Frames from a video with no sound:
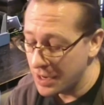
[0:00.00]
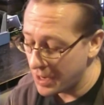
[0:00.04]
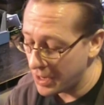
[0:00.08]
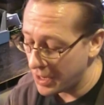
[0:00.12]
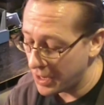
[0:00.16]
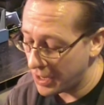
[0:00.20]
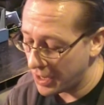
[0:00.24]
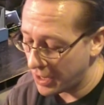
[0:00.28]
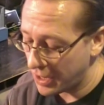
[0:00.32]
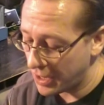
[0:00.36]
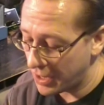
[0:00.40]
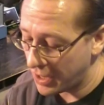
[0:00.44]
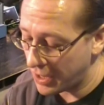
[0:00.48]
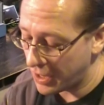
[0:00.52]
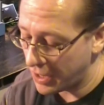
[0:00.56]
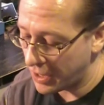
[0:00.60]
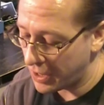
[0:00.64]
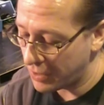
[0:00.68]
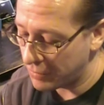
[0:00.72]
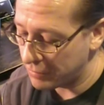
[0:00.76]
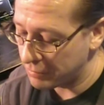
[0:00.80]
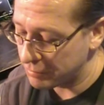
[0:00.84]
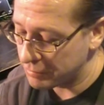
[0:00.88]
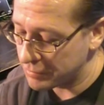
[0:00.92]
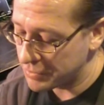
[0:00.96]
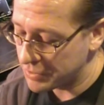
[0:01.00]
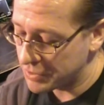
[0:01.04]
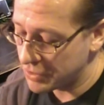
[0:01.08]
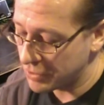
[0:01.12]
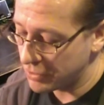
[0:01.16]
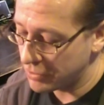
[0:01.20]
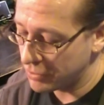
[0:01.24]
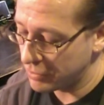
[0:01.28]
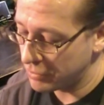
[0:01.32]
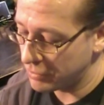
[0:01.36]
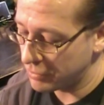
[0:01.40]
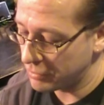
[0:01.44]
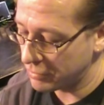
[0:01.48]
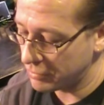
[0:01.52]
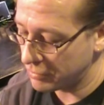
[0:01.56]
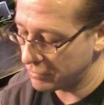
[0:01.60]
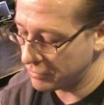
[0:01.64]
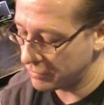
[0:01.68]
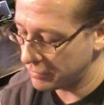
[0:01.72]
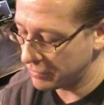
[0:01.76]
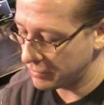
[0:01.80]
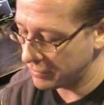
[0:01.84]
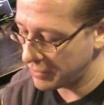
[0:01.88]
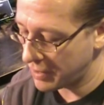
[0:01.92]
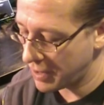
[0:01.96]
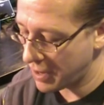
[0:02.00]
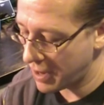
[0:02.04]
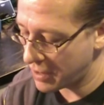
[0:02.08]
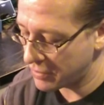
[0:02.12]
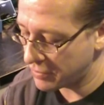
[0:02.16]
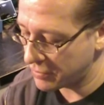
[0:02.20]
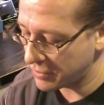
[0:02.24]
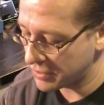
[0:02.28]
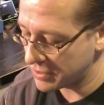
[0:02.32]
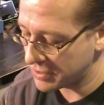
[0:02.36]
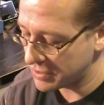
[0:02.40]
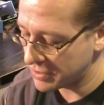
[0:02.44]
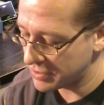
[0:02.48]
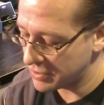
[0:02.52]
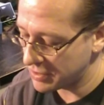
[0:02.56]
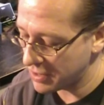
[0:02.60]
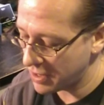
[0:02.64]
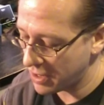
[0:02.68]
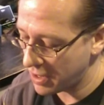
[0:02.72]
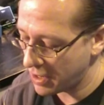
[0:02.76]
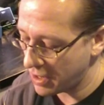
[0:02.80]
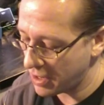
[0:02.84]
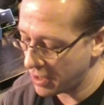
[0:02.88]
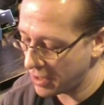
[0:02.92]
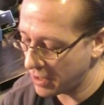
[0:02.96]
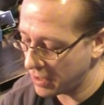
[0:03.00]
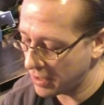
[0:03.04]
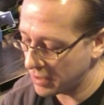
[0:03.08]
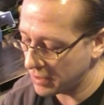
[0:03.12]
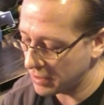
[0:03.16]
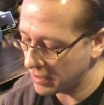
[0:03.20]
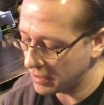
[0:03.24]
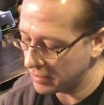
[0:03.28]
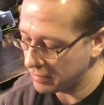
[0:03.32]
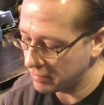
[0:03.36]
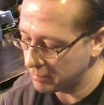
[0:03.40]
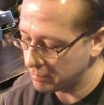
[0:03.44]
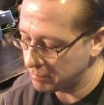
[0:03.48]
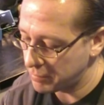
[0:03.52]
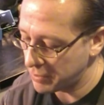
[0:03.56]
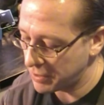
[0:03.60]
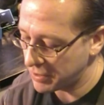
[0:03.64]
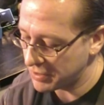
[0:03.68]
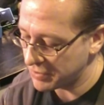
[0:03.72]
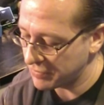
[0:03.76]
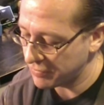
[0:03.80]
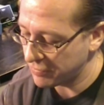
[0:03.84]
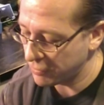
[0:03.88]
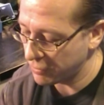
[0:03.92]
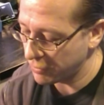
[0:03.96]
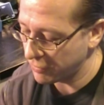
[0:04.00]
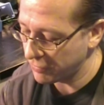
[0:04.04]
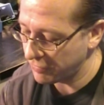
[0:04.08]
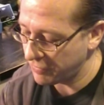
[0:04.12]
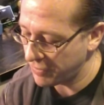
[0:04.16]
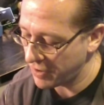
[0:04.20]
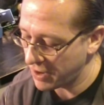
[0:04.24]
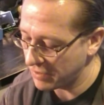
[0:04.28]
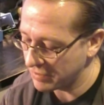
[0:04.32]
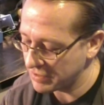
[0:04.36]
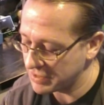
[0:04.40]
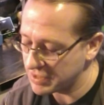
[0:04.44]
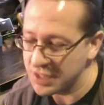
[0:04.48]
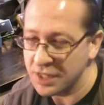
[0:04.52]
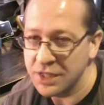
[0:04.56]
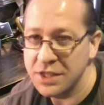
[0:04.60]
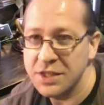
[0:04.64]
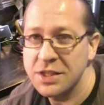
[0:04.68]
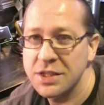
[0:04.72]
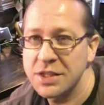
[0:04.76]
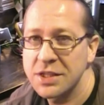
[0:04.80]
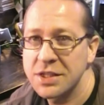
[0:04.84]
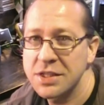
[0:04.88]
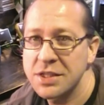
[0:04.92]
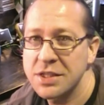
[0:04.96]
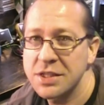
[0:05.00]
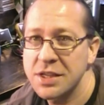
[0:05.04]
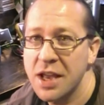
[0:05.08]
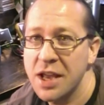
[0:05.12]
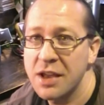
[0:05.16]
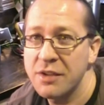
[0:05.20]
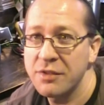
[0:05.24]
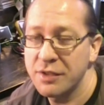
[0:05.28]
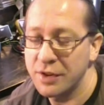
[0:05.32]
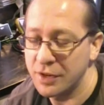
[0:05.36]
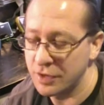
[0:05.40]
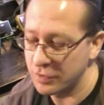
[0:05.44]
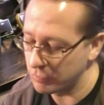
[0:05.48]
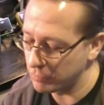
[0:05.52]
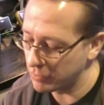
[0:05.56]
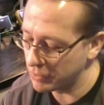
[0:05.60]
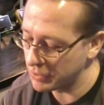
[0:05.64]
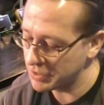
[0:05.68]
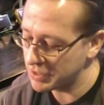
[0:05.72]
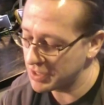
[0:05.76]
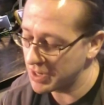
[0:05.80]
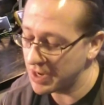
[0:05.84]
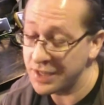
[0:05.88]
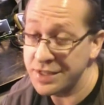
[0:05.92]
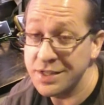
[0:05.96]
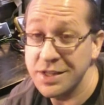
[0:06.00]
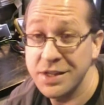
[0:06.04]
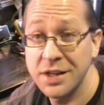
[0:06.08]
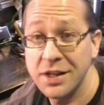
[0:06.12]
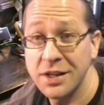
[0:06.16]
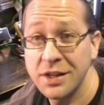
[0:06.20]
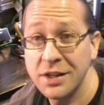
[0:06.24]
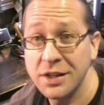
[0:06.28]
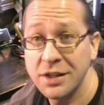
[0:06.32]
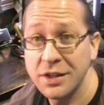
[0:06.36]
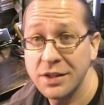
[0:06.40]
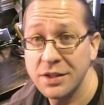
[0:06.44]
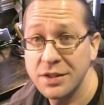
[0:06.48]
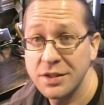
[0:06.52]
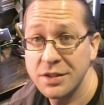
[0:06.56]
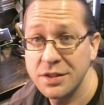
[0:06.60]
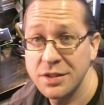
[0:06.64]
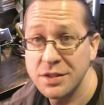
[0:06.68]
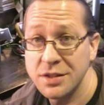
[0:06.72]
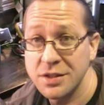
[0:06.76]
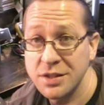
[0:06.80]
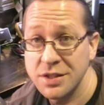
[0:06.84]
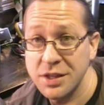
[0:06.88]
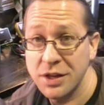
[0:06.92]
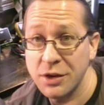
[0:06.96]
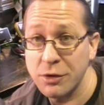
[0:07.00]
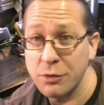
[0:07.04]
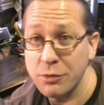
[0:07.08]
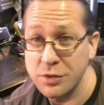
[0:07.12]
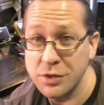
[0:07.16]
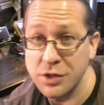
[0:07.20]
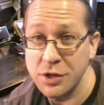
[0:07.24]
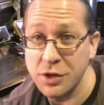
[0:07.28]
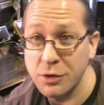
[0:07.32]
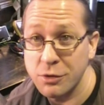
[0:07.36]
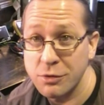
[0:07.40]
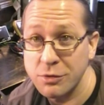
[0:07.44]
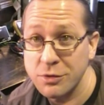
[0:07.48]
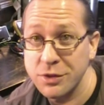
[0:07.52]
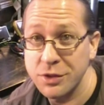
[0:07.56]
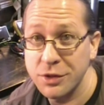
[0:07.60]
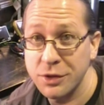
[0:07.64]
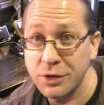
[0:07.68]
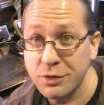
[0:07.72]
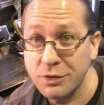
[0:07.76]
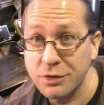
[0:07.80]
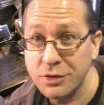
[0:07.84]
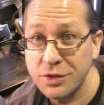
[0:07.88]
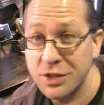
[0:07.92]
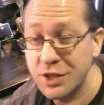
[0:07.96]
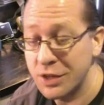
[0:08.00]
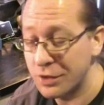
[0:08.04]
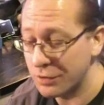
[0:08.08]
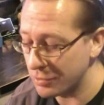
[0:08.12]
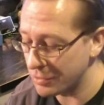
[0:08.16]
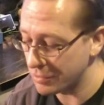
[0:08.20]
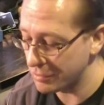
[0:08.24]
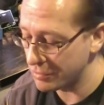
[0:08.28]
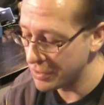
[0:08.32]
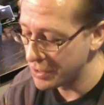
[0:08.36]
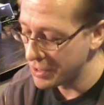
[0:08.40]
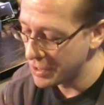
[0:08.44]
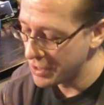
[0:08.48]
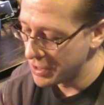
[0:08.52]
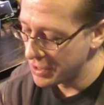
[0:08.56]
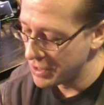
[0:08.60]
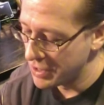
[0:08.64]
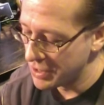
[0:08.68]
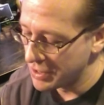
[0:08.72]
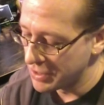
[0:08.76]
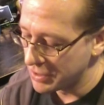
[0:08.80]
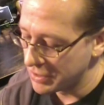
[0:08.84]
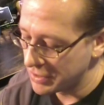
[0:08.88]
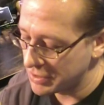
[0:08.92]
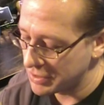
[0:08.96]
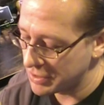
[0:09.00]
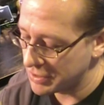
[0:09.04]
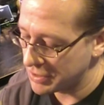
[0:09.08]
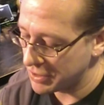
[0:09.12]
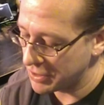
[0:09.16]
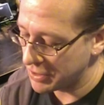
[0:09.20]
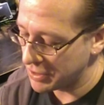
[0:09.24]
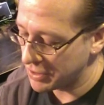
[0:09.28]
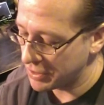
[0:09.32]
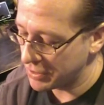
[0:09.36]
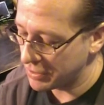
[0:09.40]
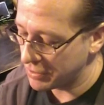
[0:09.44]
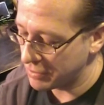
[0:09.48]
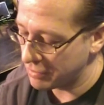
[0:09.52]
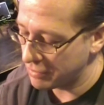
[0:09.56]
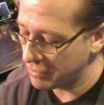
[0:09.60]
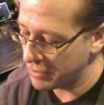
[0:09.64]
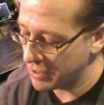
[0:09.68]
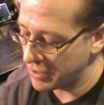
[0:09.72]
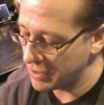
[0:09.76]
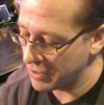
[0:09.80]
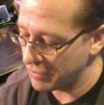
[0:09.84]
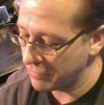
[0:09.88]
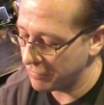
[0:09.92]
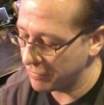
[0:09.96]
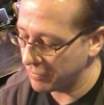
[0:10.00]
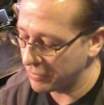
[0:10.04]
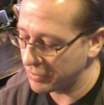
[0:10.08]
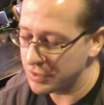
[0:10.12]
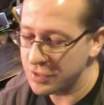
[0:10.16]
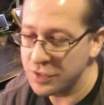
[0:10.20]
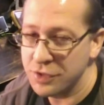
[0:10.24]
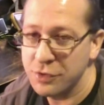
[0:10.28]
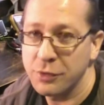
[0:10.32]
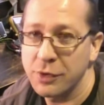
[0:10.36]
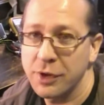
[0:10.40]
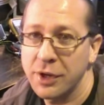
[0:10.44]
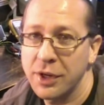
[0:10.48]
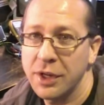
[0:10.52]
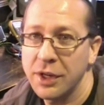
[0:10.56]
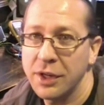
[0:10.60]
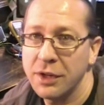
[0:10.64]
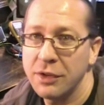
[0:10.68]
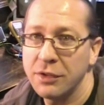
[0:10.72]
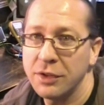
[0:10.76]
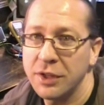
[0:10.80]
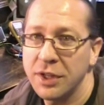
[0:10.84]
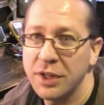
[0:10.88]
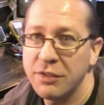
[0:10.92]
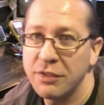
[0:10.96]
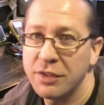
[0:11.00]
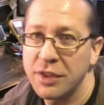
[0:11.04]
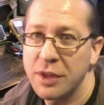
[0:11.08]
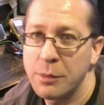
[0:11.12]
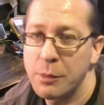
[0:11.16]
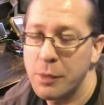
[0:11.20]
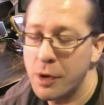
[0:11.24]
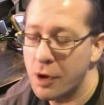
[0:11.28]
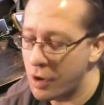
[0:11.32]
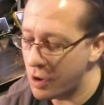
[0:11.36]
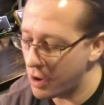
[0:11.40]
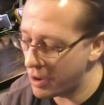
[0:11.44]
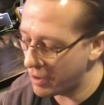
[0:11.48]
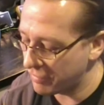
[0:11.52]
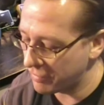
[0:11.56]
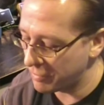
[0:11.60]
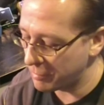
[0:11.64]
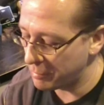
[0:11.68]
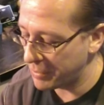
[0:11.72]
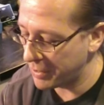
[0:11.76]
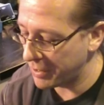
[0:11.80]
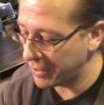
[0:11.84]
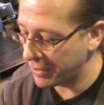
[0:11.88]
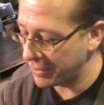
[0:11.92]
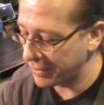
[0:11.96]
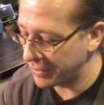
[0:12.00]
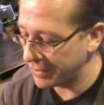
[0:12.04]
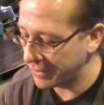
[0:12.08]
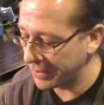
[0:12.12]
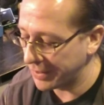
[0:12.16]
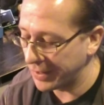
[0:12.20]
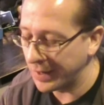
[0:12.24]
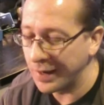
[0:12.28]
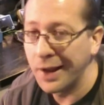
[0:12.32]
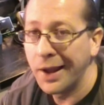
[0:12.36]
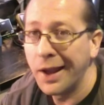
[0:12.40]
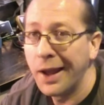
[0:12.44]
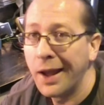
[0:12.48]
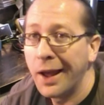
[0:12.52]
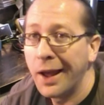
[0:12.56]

Um, so address uh, bits 4, 5, 6, and 7 will set to 0, 0, 0, 0. So, and the first three you leave them off apparently.